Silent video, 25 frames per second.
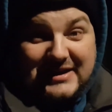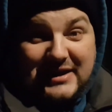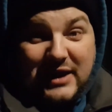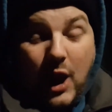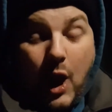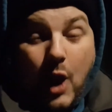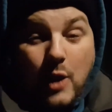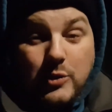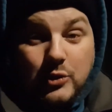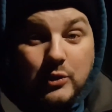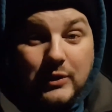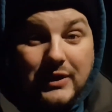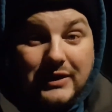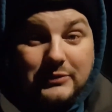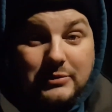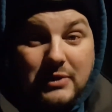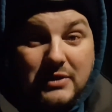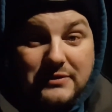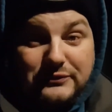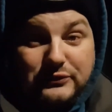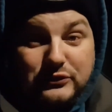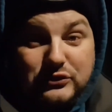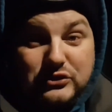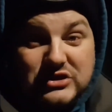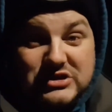Hope you all had a
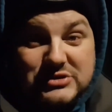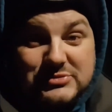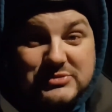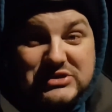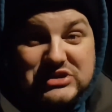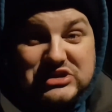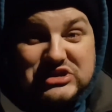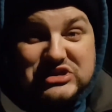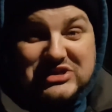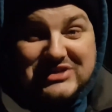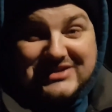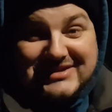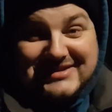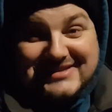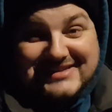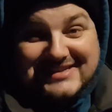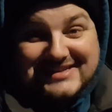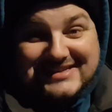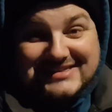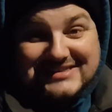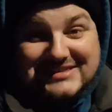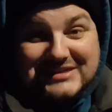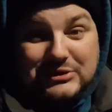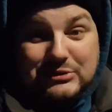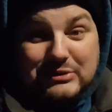wonderful Christmas.
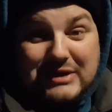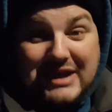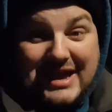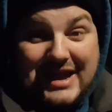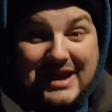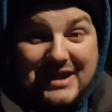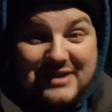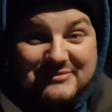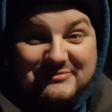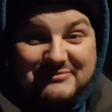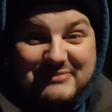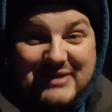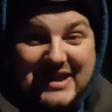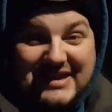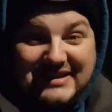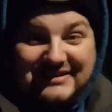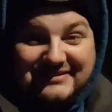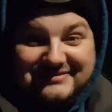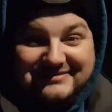See you later. Bye.